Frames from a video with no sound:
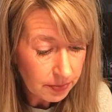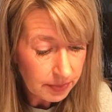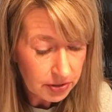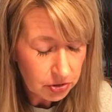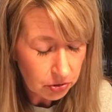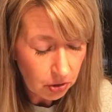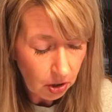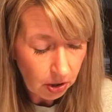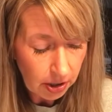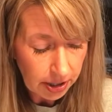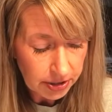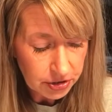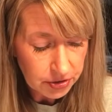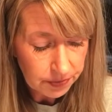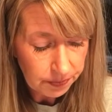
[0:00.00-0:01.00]
Mr.
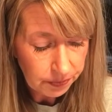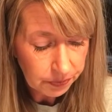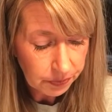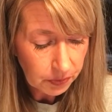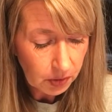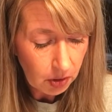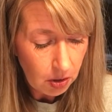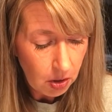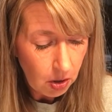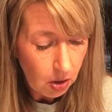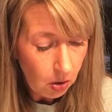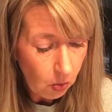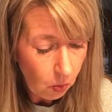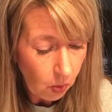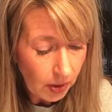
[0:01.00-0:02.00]
Hodge.
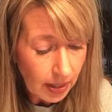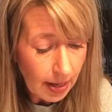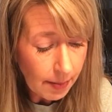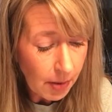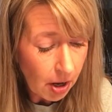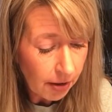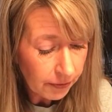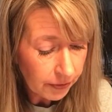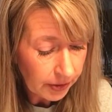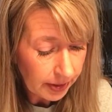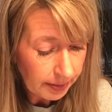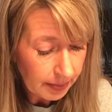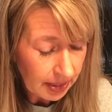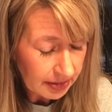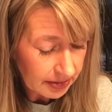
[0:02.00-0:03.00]
"What I'm offering
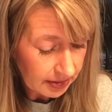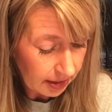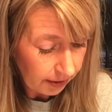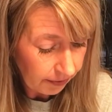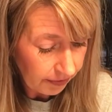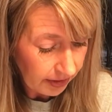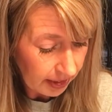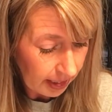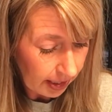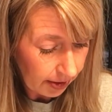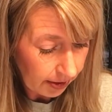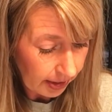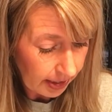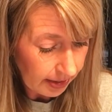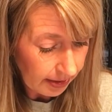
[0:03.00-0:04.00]
myself and
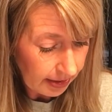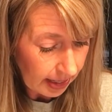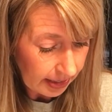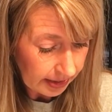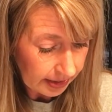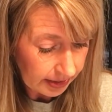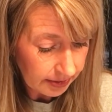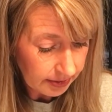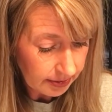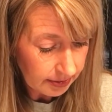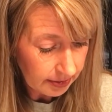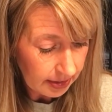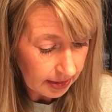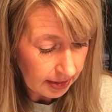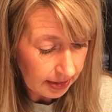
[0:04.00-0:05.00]
Gary, that
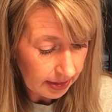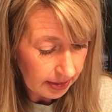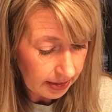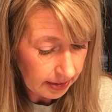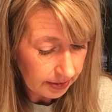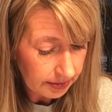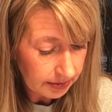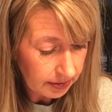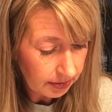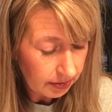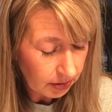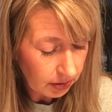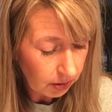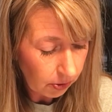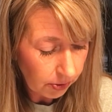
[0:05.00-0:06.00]
is
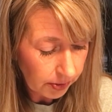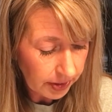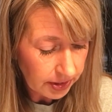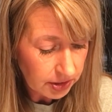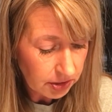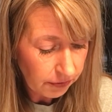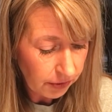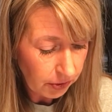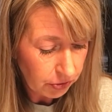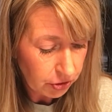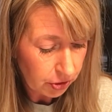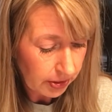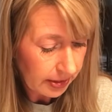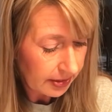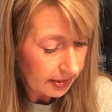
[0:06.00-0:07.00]
the glorious
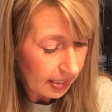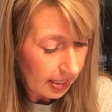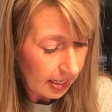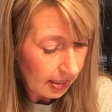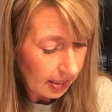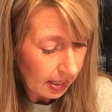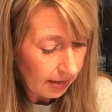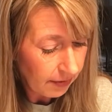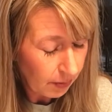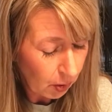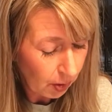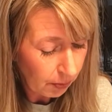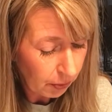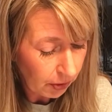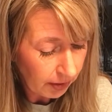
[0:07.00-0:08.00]
future," he said, "even more
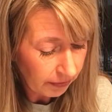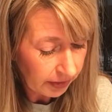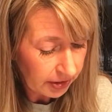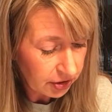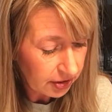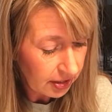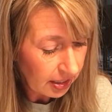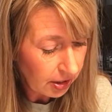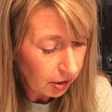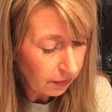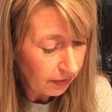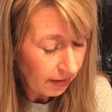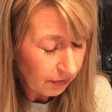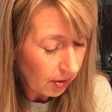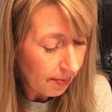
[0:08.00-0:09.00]
privileged than you've
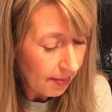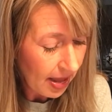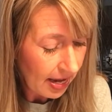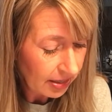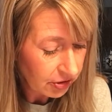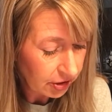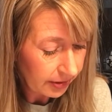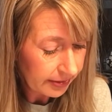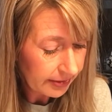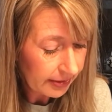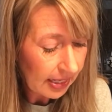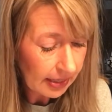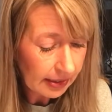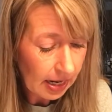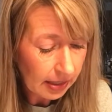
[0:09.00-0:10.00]
ever imagined.
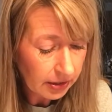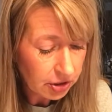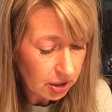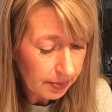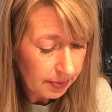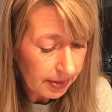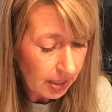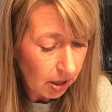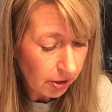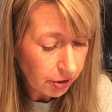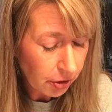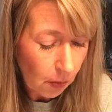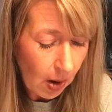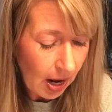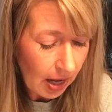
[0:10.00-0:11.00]
Technology beyond
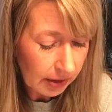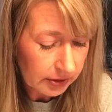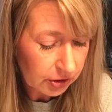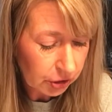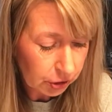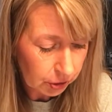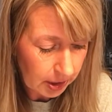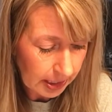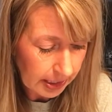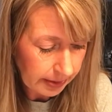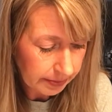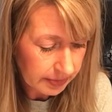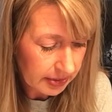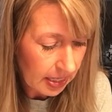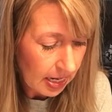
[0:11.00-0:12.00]
your wildest dreams.